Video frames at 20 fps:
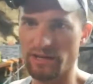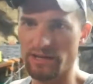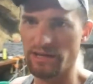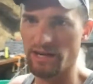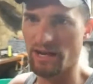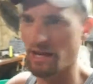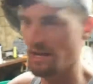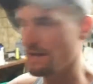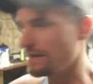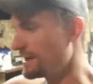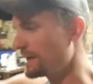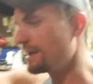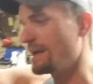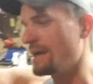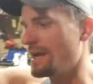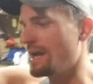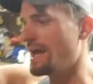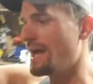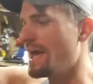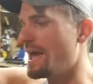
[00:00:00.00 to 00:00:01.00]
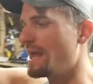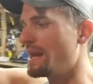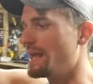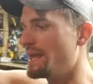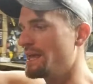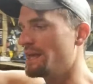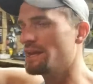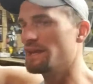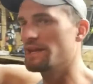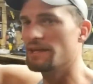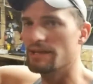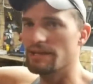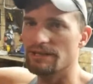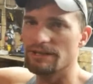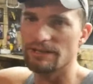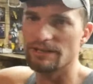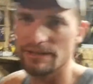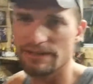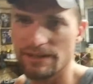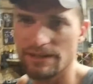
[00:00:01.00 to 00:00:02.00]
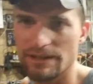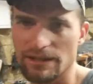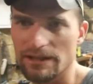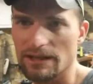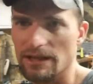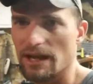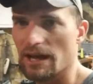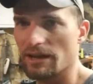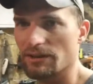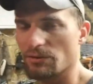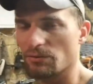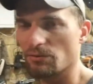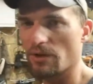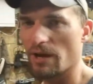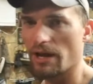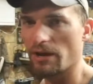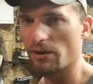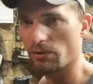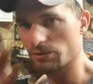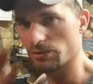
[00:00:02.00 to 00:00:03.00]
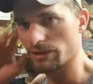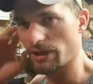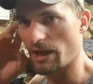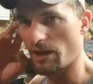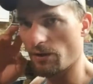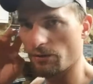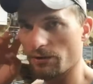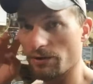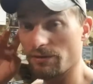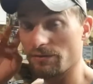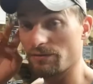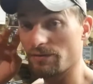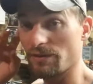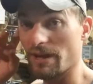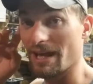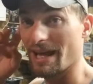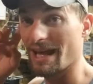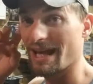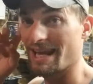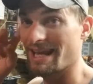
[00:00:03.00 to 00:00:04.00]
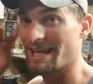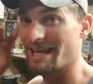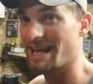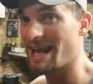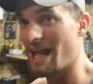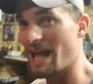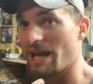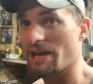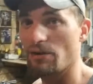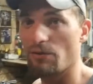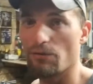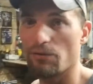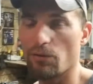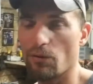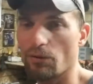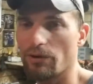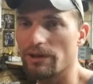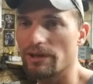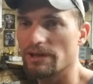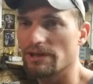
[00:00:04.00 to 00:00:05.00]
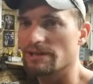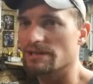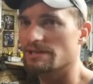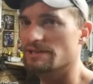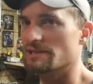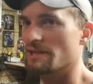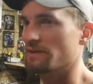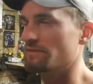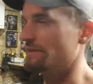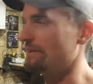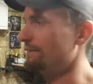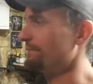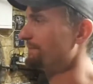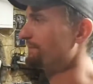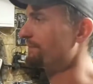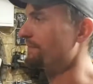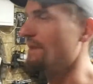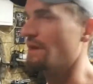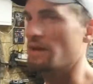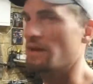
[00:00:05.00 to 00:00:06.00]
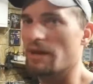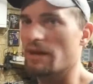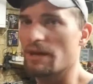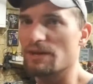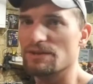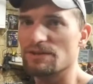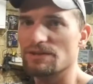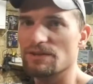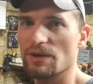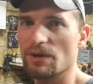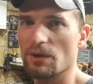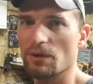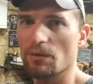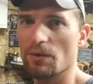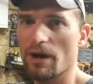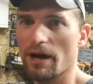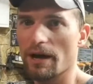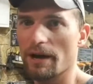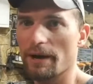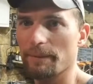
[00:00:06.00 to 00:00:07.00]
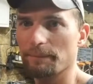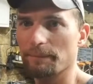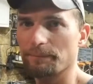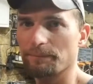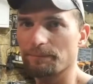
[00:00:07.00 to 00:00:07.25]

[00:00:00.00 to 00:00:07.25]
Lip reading: night. And it is at the right old hour of 9:47. So,